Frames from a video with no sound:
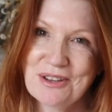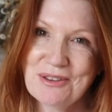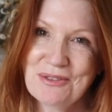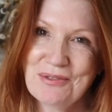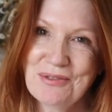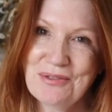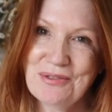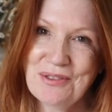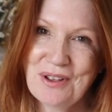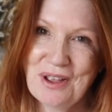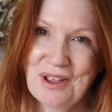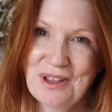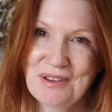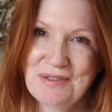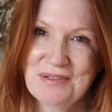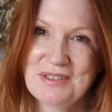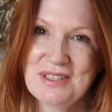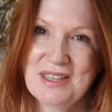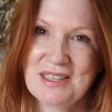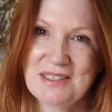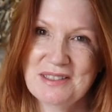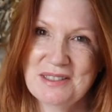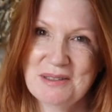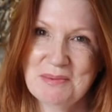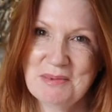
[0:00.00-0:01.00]
5
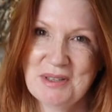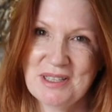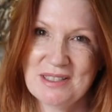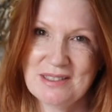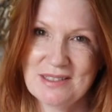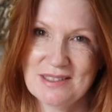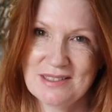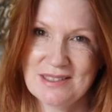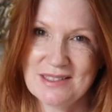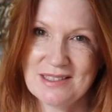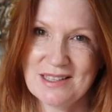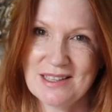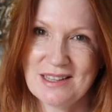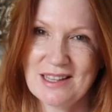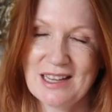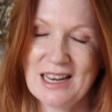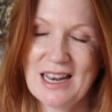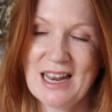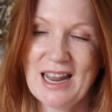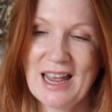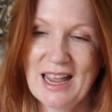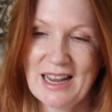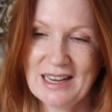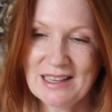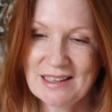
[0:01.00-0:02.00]
centimetres to the
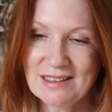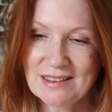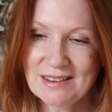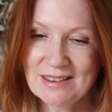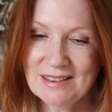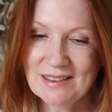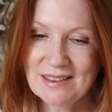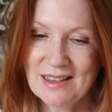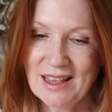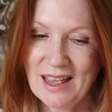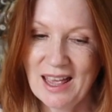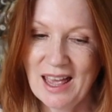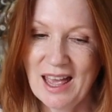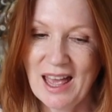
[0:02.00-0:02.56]
length,